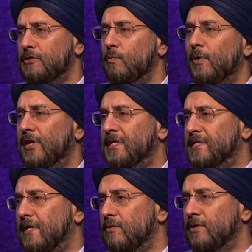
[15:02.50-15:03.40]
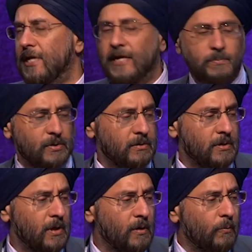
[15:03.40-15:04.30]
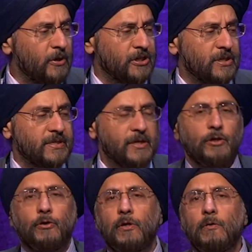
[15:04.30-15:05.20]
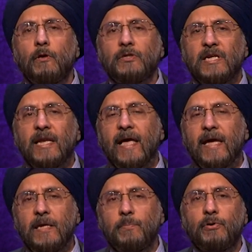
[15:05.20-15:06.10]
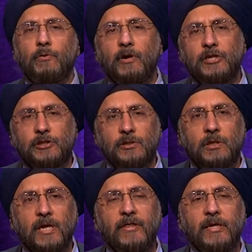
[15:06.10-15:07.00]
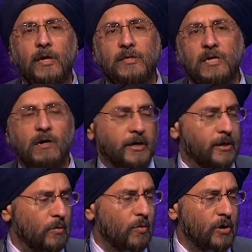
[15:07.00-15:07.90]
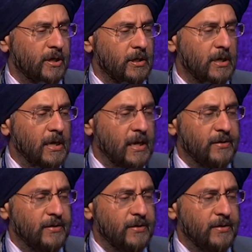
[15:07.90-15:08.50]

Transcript: do what they say on the label, which is that you can delay progression in the target organ.